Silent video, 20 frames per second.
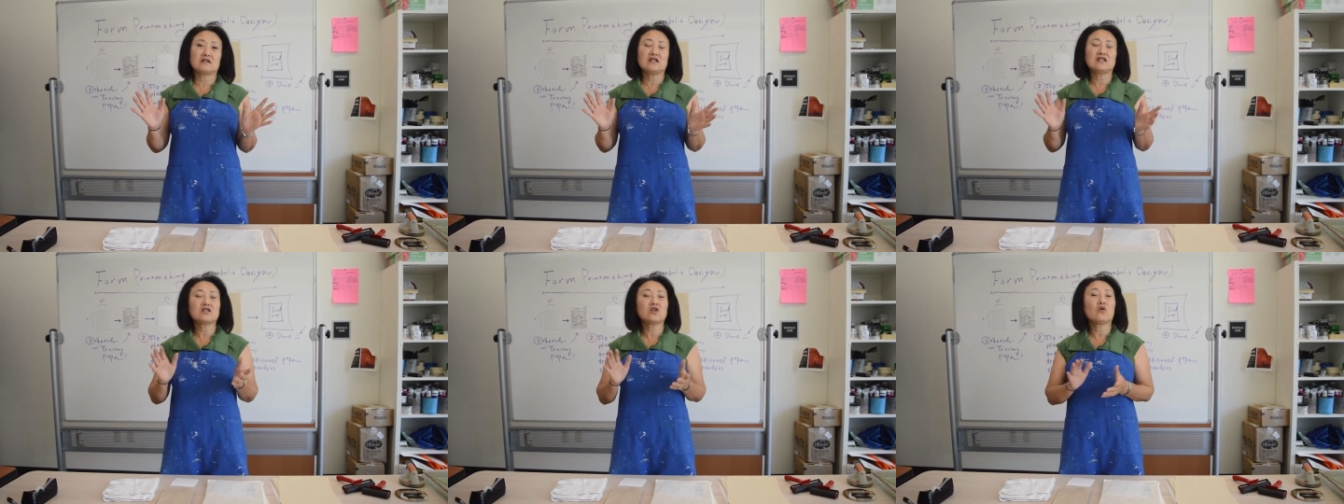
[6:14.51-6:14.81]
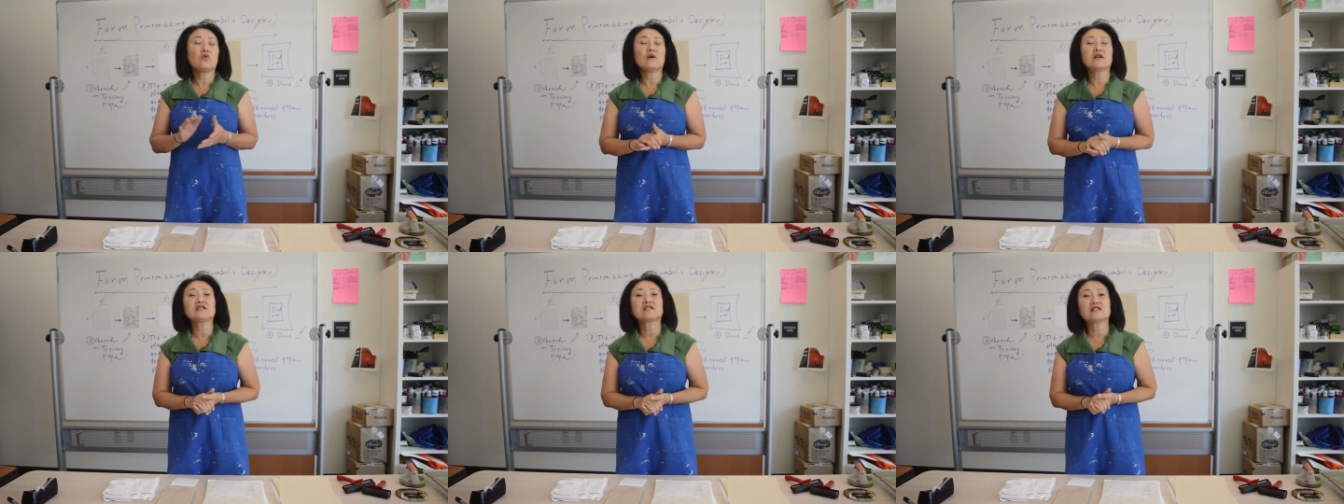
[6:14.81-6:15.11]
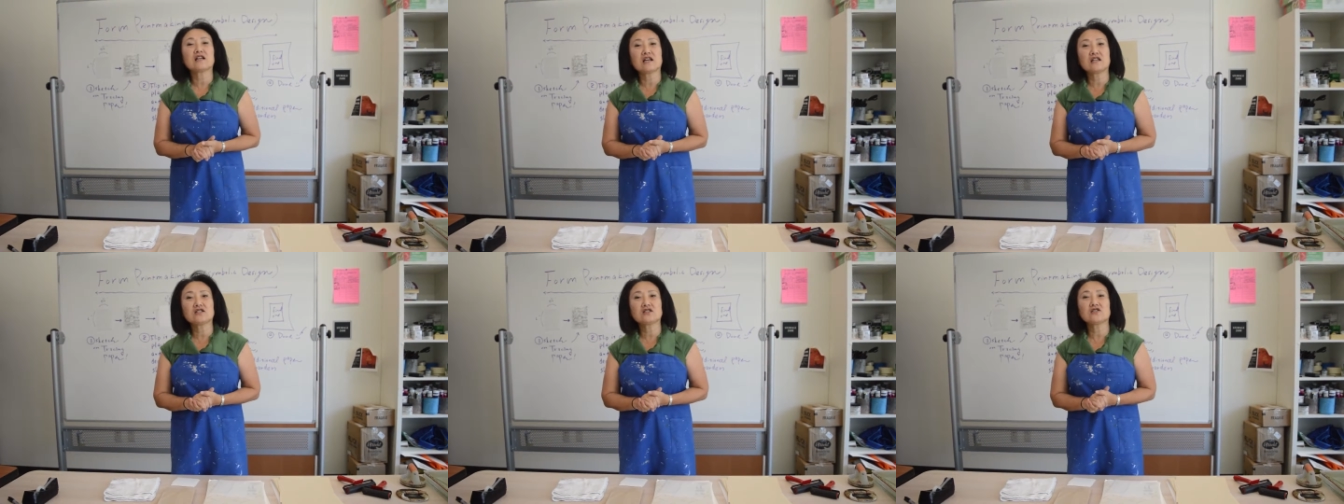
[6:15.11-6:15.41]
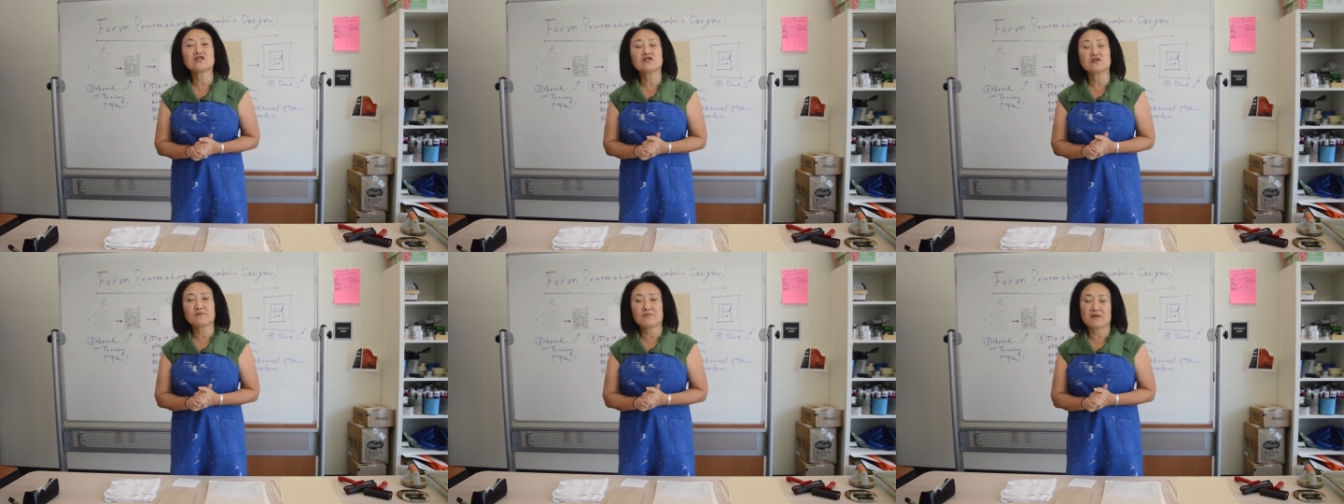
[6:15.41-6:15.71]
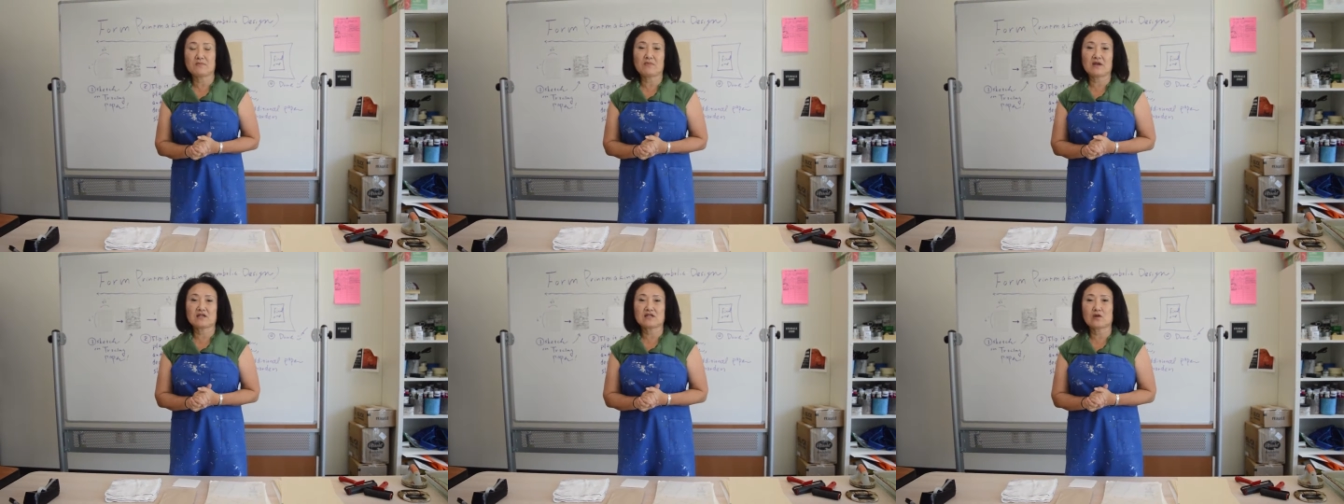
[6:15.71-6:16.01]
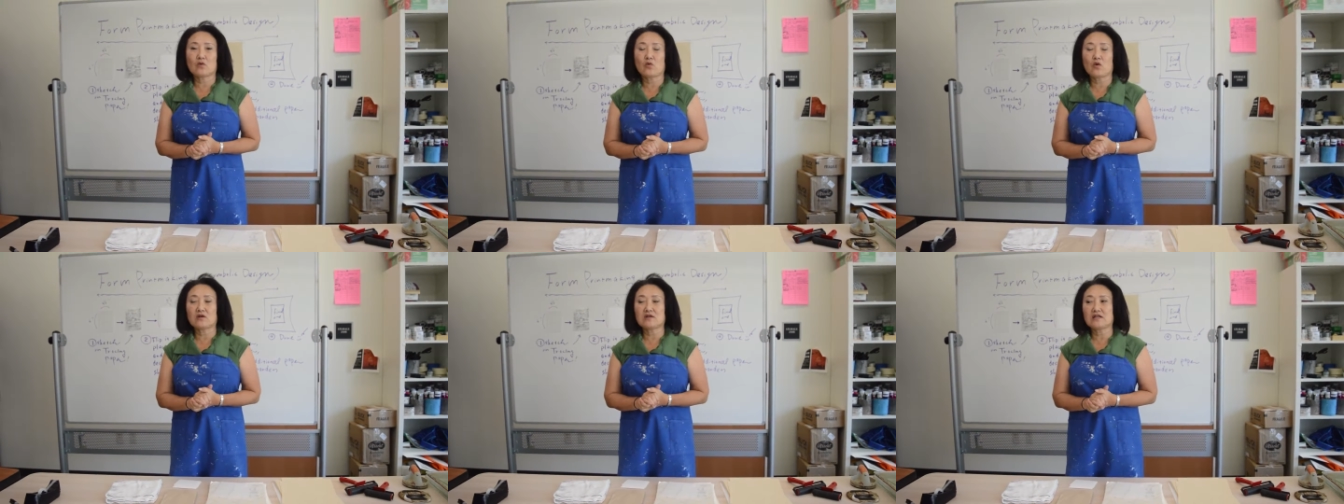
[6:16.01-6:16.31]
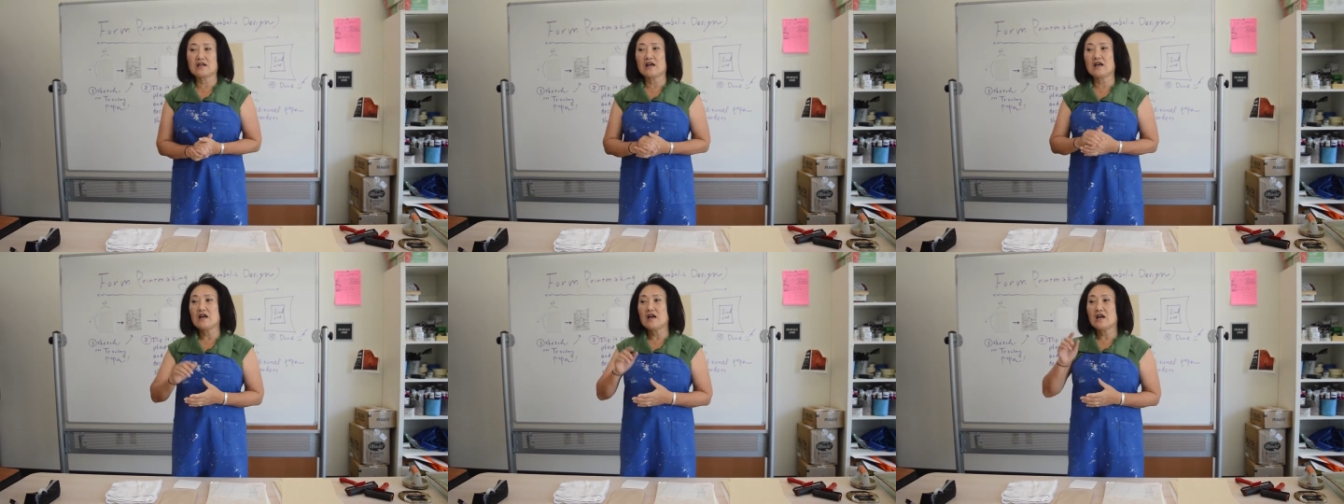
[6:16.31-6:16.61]
It's always nice to prepare the
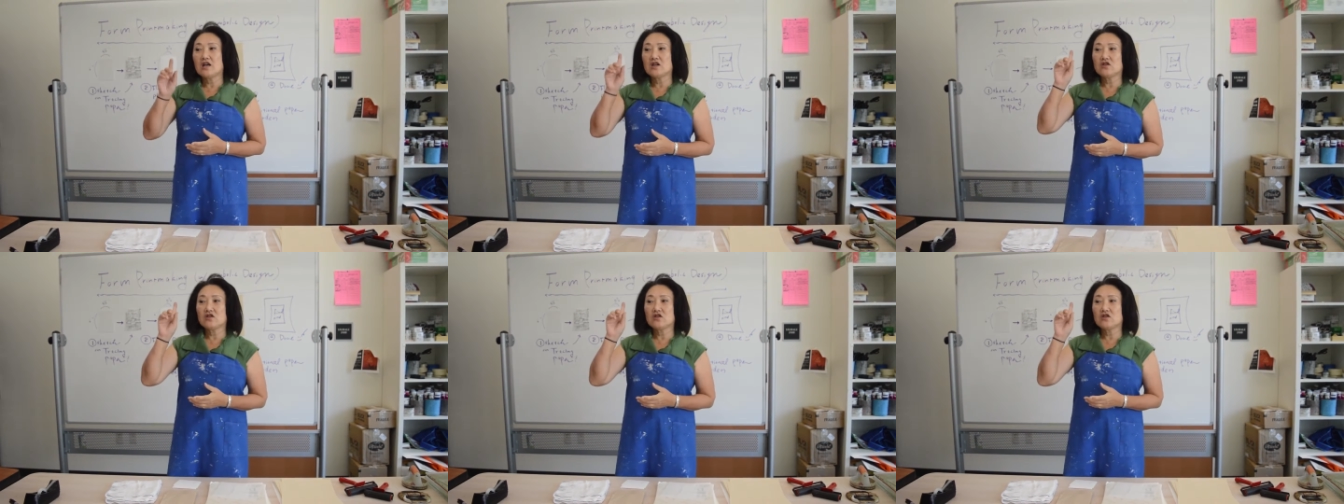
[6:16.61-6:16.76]
water.